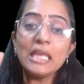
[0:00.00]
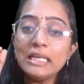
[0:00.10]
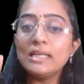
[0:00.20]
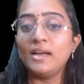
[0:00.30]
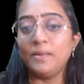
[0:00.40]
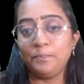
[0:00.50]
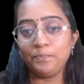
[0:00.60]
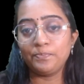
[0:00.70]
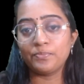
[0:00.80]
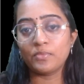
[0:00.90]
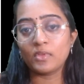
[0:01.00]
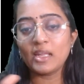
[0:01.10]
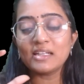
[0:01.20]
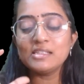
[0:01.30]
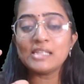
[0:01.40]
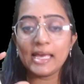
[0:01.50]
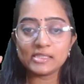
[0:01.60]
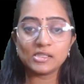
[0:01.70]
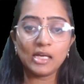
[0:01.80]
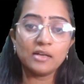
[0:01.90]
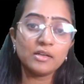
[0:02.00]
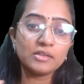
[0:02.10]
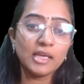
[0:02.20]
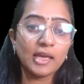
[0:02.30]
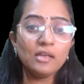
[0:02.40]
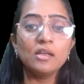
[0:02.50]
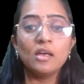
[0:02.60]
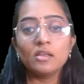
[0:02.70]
income. That is as under the head